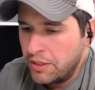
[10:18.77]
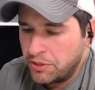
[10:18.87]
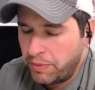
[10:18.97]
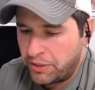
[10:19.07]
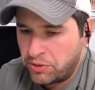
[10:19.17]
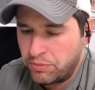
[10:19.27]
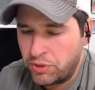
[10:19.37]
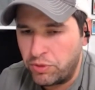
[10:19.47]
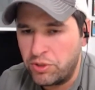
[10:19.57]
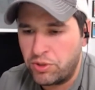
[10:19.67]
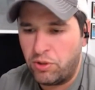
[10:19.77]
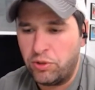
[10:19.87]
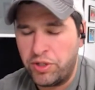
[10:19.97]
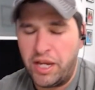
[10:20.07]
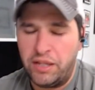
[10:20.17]
spectrum. So when you
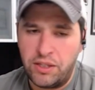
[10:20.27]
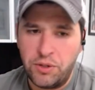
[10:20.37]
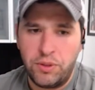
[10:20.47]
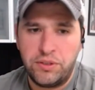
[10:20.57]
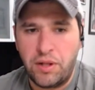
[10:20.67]
start looking at the U.S.